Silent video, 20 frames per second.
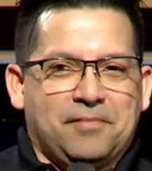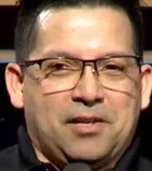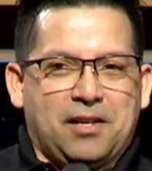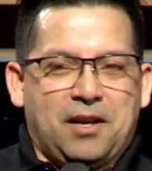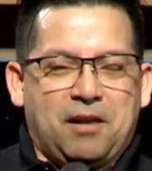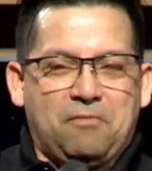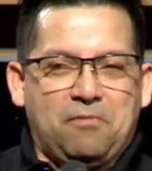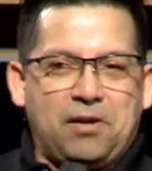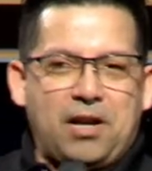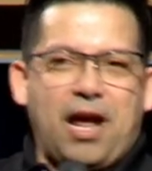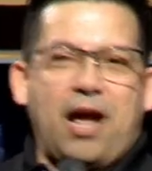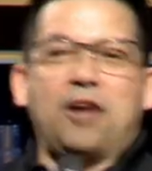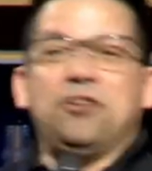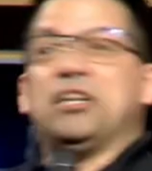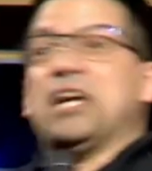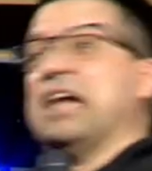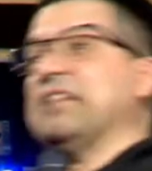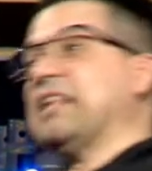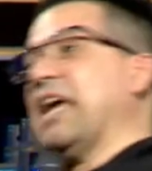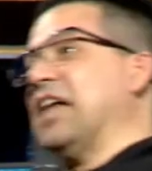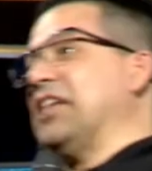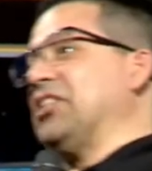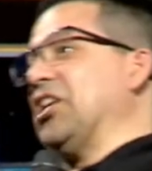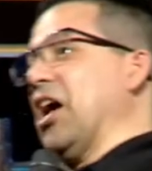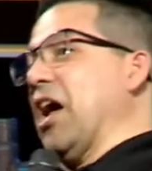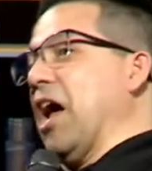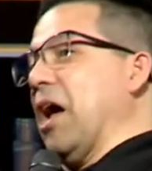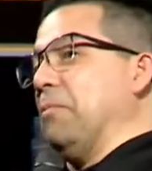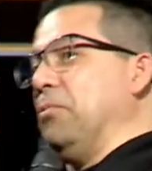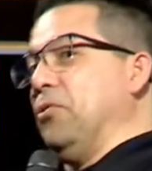I wonder how you got that
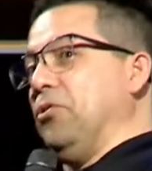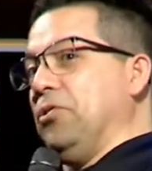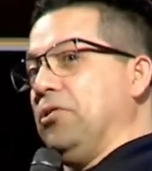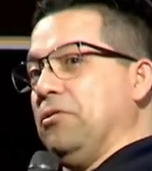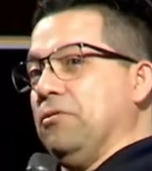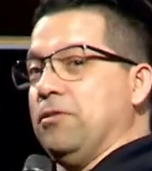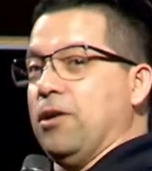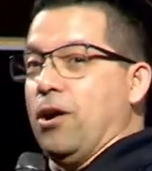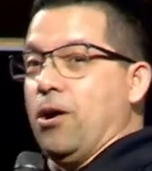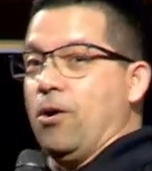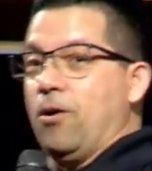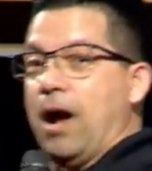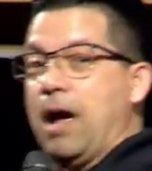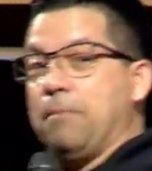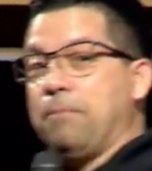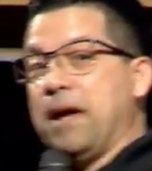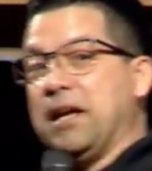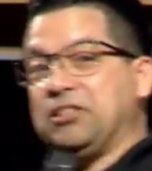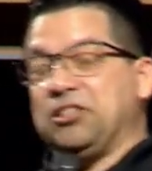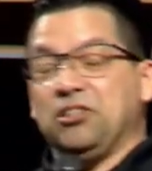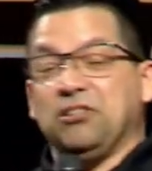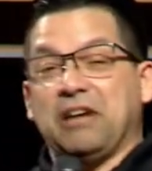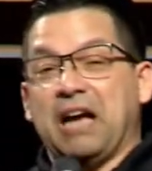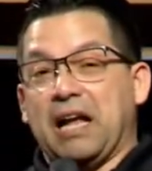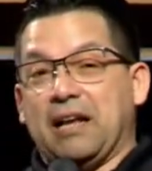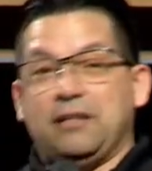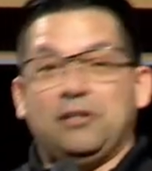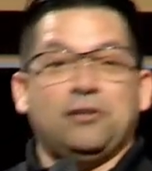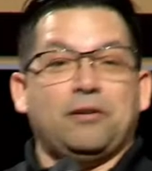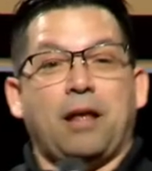job. Who do you know? I bet you
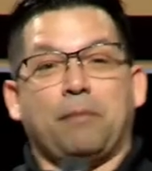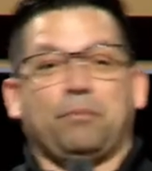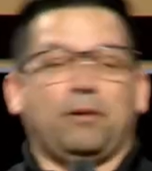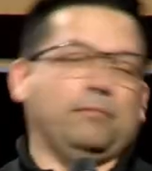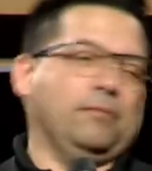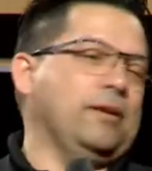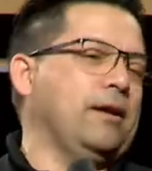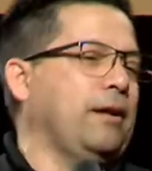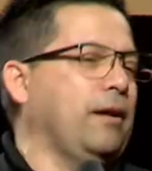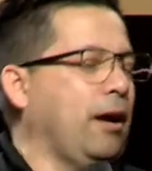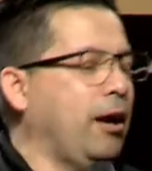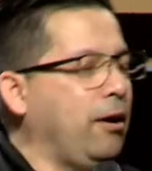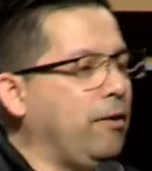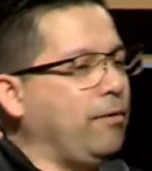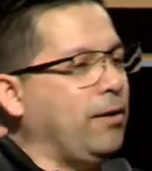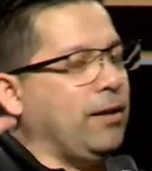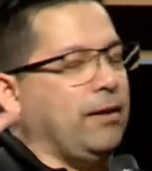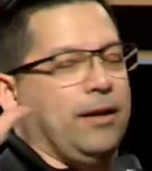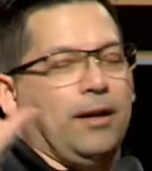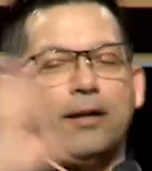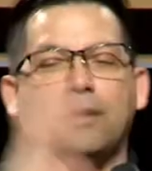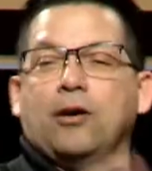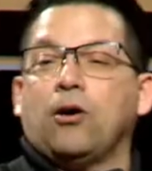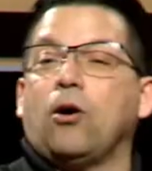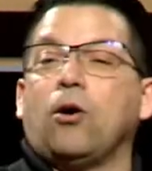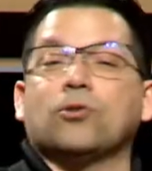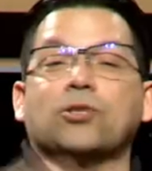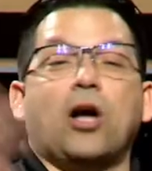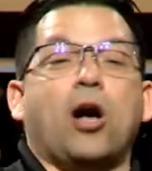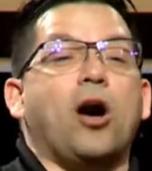got you. And then it
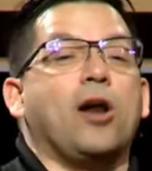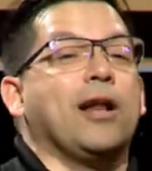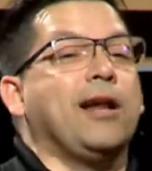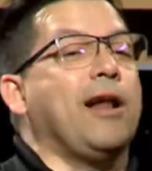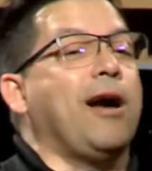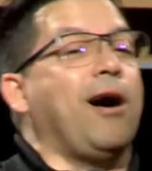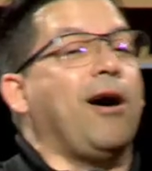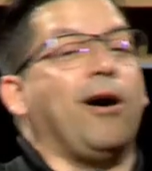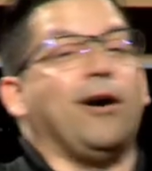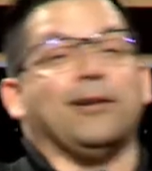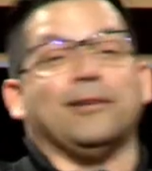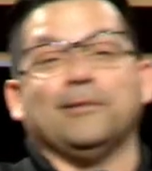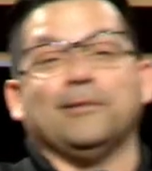goes on and on.